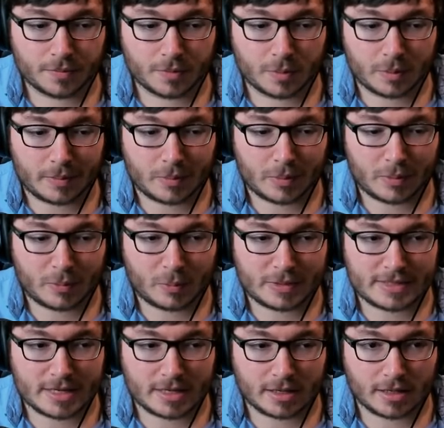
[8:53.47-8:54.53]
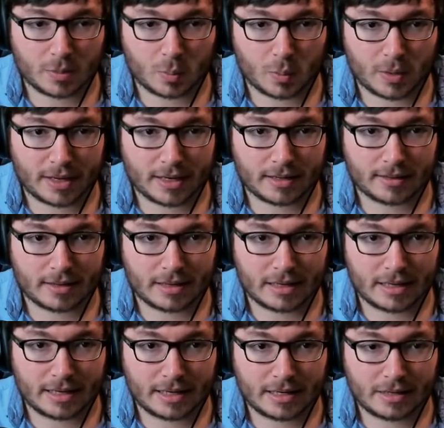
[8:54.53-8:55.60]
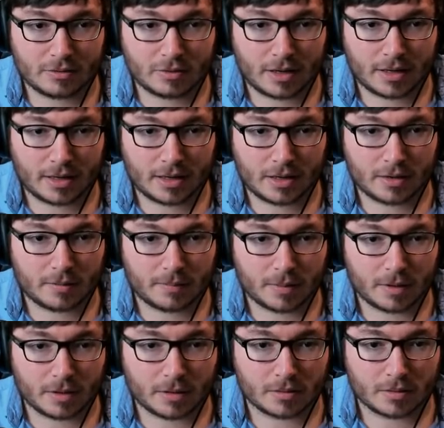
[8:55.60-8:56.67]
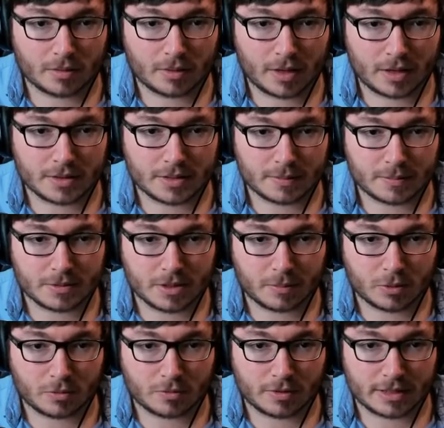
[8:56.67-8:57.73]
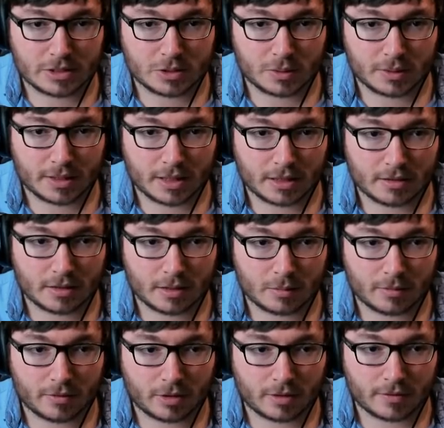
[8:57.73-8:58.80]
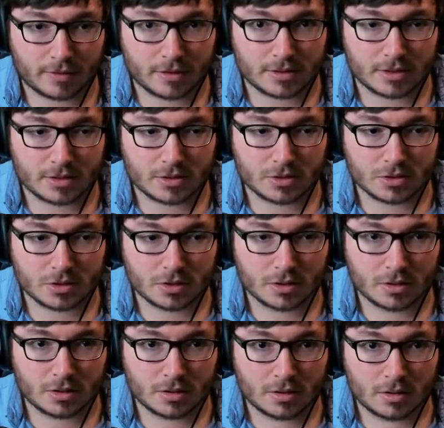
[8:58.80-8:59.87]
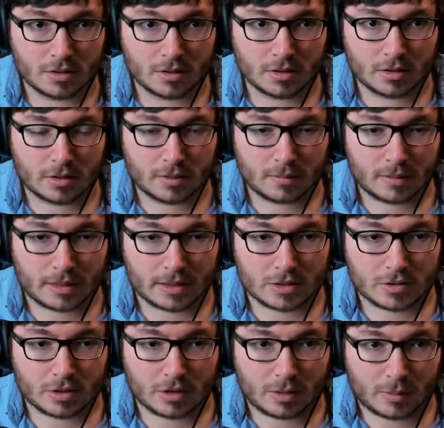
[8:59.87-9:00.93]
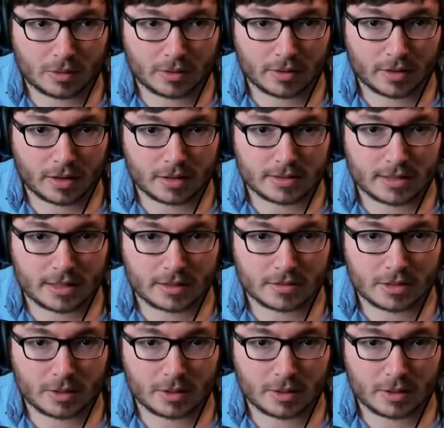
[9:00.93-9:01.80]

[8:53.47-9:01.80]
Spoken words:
I mean, we're technically winning the lane right now, but at the same time not really doing anything with our advantage. And it's great, we've got the Kaiser down to